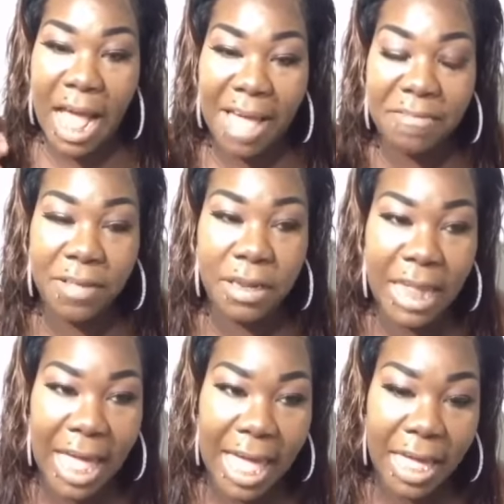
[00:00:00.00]
I feel
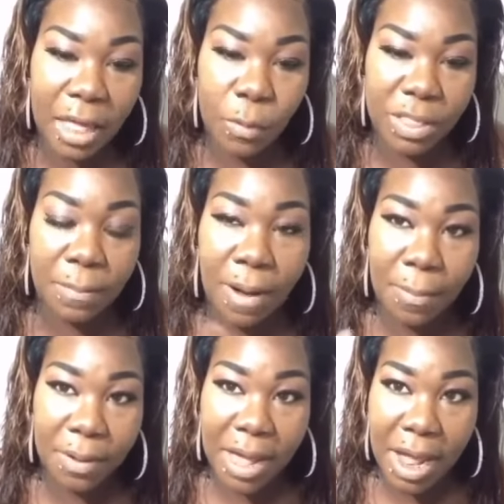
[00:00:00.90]
like with the
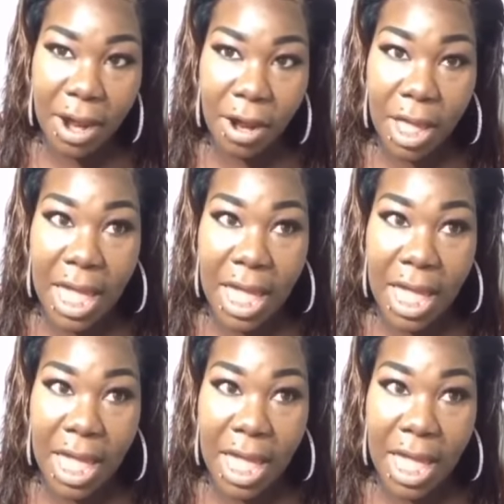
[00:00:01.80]
proper care